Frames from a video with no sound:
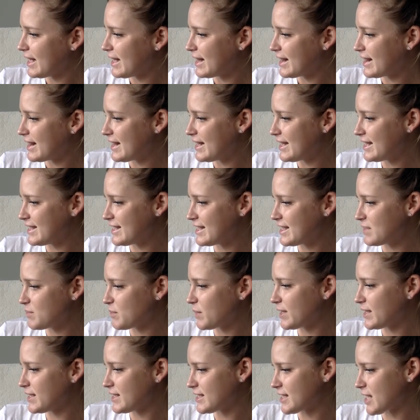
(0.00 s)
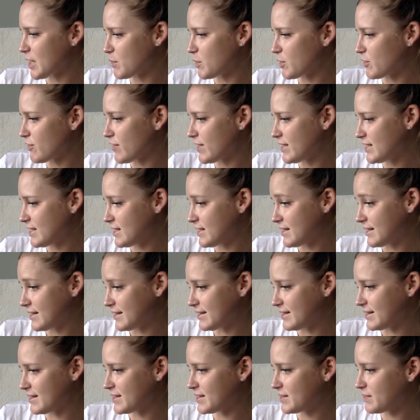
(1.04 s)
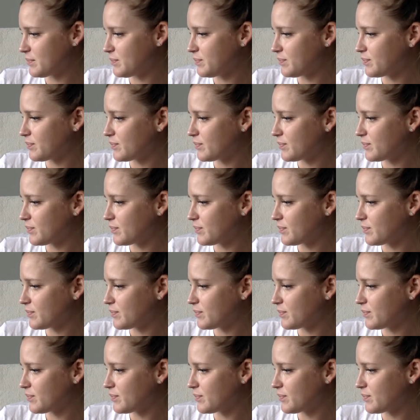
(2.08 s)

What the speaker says: "This is my summer residence.